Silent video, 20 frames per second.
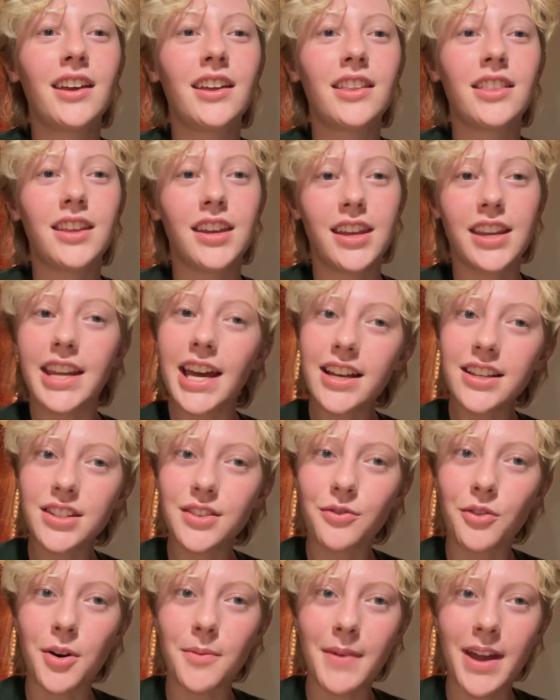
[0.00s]
The next
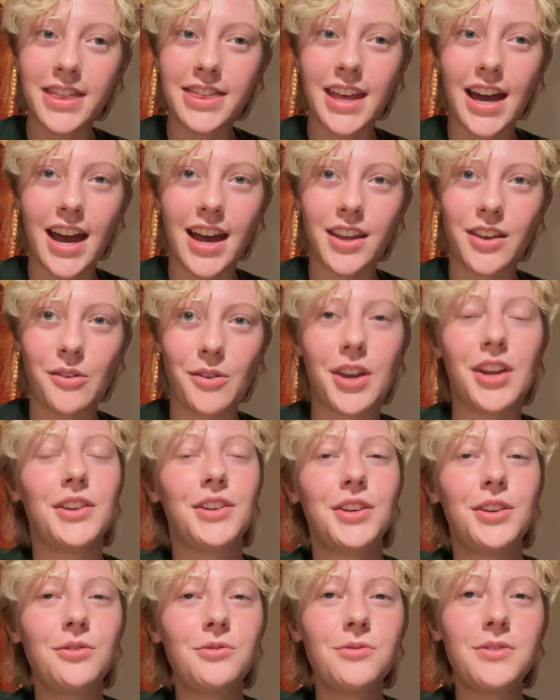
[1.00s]
format that you can
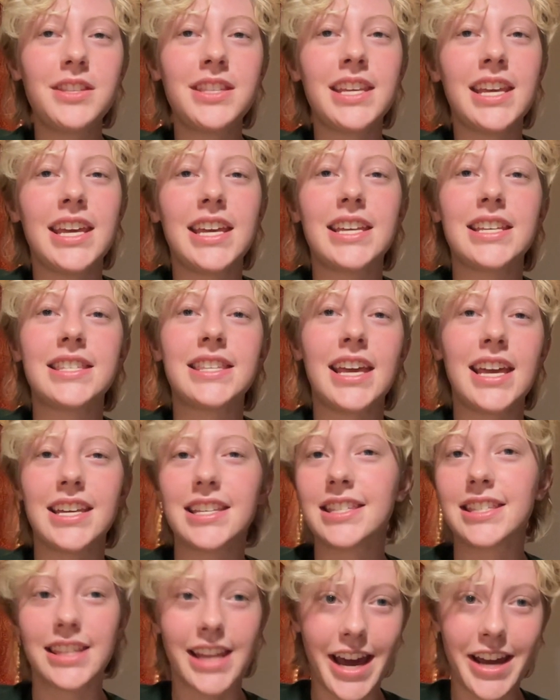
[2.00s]
use is a
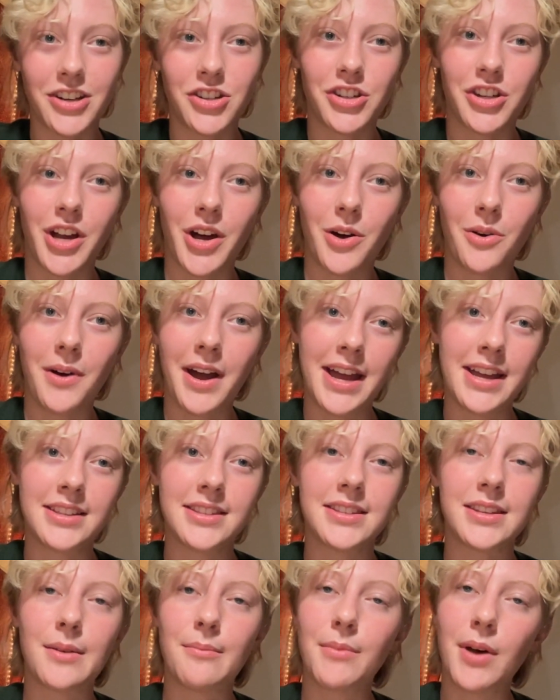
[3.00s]
slideshow, and
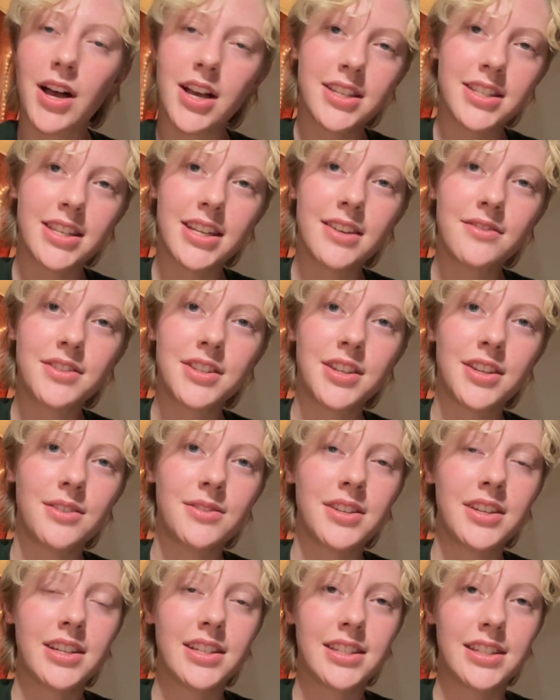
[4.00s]
some positives to
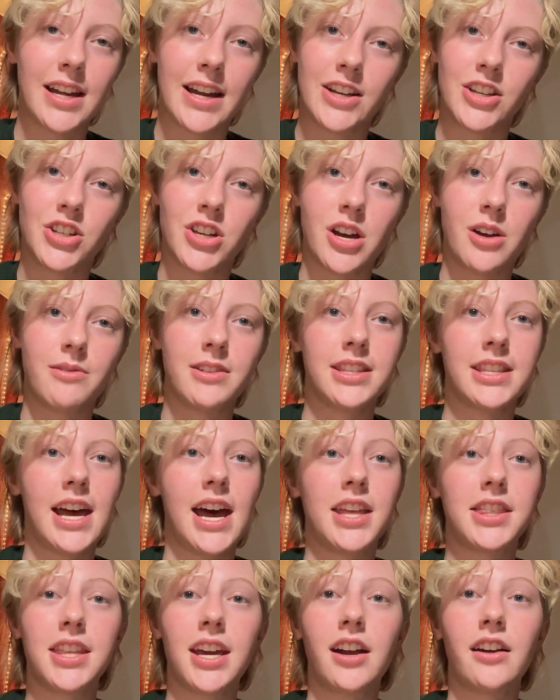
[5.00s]
using a slideshow is
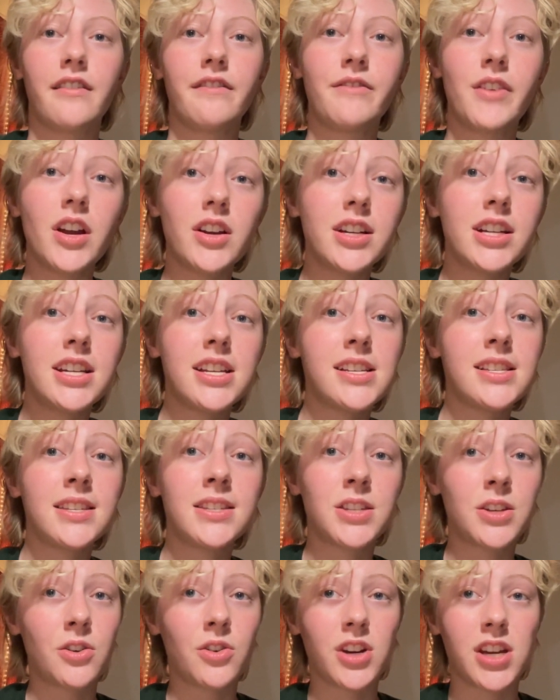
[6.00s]
that they are very easy
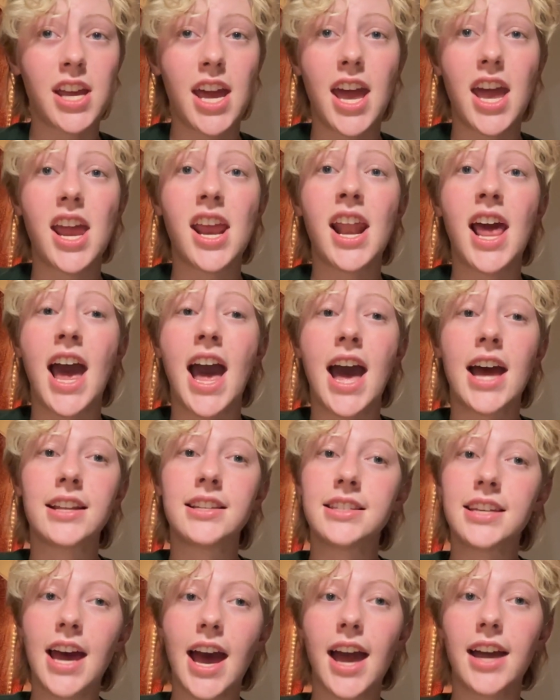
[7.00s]
to create, add
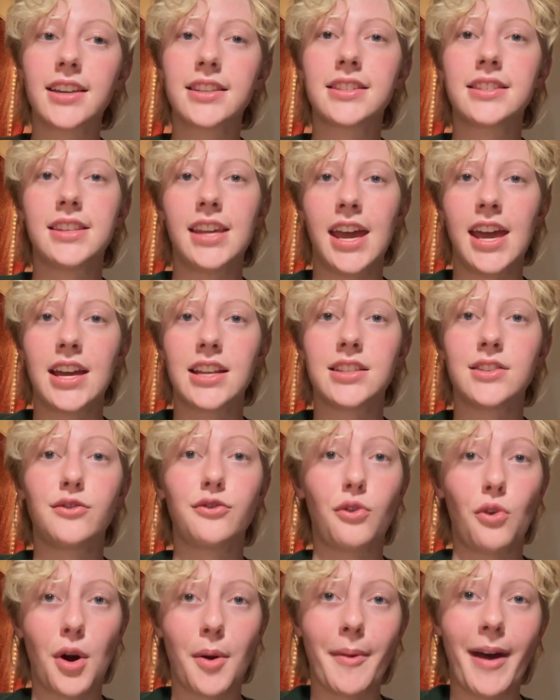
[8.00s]
text, and
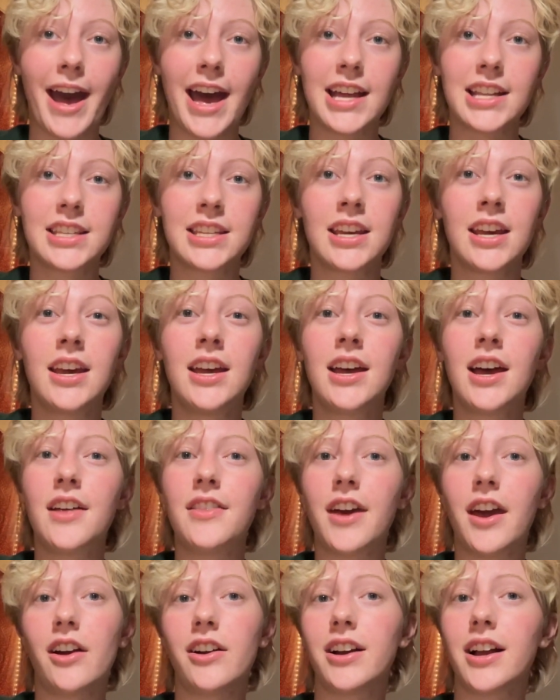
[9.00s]
format.
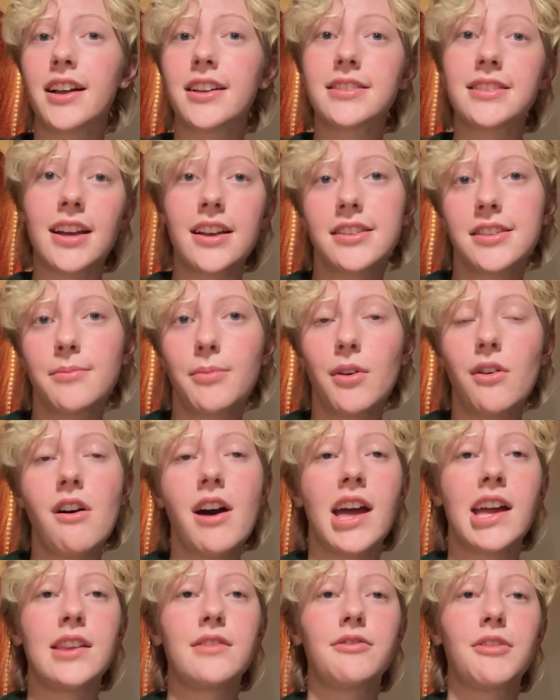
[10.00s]
They are accessible
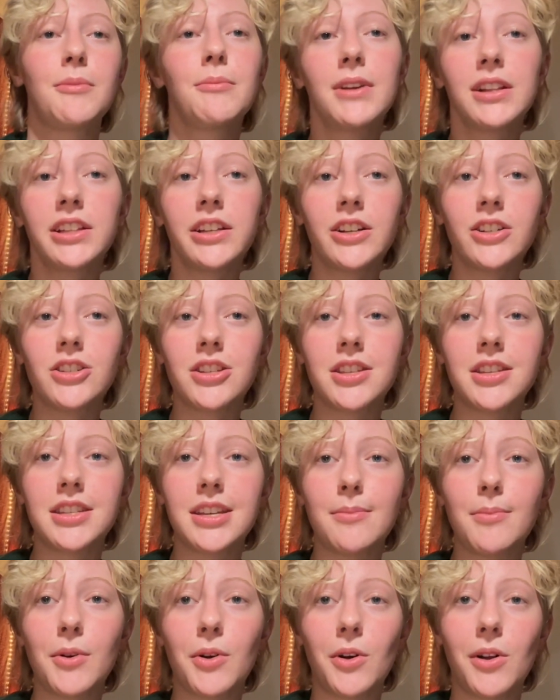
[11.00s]
and familiar to the
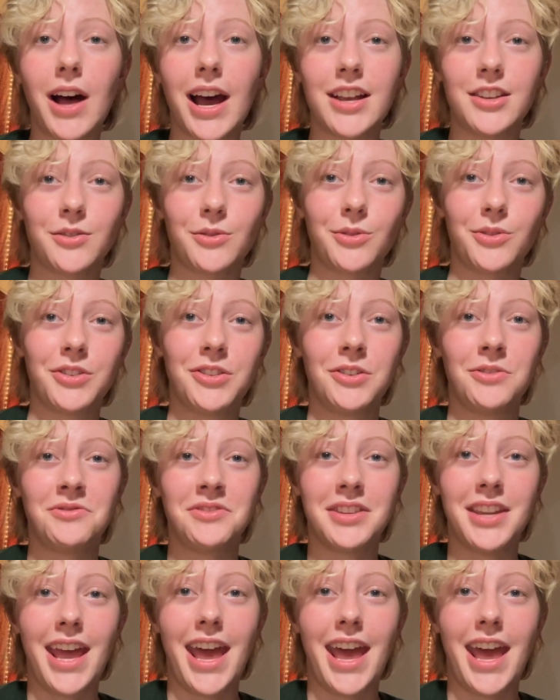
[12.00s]
typical high school student